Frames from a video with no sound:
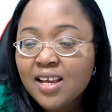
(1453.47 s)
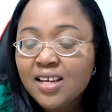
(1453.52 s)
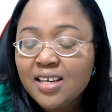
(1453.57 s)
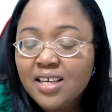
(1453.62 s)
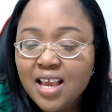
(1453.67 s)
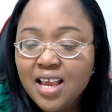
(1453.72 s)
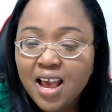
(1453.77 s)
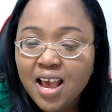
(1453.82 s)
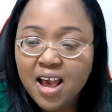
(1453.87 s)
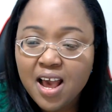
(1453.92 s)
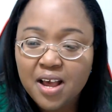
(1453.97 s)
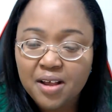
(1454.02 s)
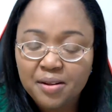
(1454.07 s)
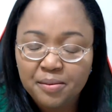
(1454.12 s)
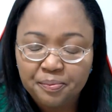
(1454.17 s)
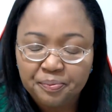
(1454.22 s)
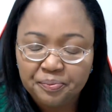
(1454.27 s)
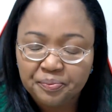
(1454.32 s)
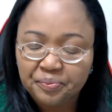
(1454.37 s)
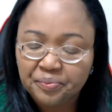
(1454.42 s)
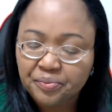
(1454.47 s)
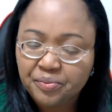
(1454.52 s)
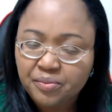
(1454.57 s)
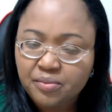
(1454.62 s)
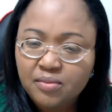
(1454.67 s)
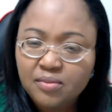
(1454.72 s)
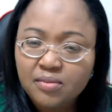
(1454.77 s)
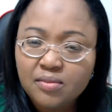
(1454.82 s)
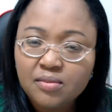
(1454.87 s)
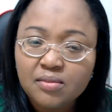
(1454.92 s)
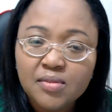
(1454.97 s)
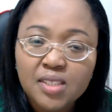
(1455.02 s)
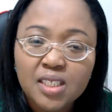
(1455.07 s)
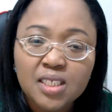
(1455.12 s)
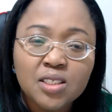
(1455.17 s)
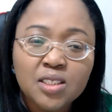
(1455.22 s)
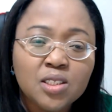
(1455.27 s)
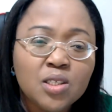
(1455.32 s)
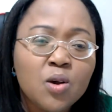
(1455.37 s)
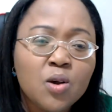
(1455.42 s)
Yeah.
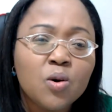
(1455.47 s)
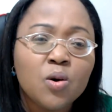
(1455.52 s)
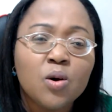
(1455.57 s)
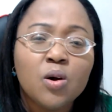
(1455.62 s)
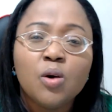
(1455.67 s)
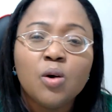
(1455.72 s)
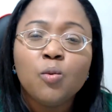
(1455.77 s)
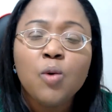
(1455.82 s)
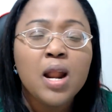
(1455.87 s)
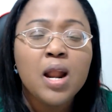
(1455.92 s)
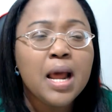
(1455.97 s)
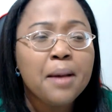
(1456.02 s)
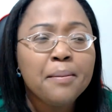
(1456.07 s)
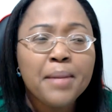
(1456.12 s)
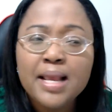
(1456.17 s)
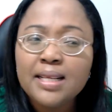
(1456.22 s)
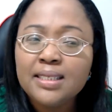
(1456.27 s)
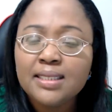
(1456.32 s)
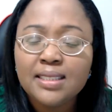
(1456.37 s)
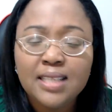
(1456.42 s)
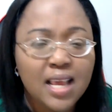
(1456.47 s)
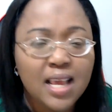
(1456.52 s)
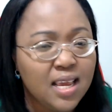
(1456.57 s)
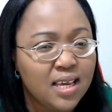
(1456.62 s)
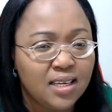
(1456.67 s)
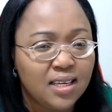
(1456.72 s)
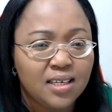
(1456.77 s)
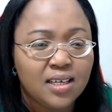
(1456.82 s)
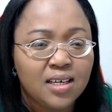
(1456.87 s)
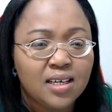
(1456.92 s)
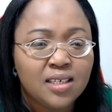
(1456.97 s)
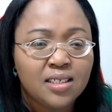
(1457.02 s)
So what am I saying?